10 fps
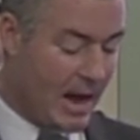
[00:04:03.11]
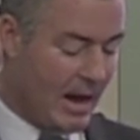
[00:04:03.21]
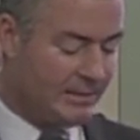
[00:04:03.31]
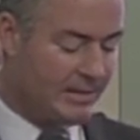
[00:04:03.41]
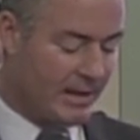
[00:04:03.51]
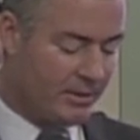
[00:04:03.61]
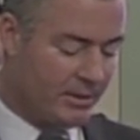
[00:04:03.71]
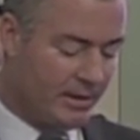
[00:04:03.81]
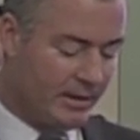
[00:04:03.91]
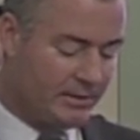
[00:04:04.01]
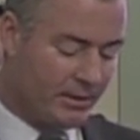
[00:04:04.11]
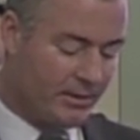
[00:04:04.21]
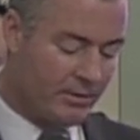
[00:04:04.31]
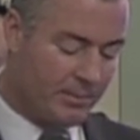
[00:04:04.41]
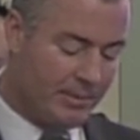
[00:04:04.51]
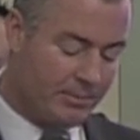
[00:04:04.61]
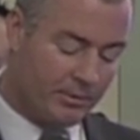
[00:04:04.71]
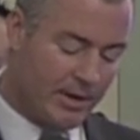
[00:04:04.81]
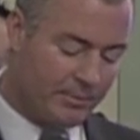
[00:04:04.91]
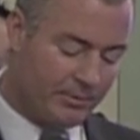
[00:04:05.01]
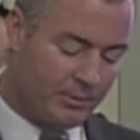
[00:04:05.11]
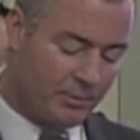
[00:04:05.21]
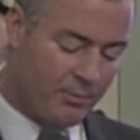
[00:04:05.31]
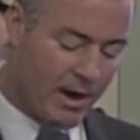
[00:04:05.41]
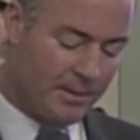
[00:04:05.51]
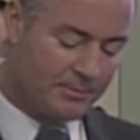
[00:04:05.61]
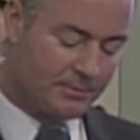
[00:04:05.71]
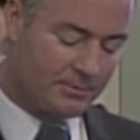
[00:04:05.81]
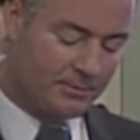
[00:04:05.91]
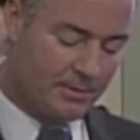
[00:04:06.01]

I stand here today to tell you that our people are not political props.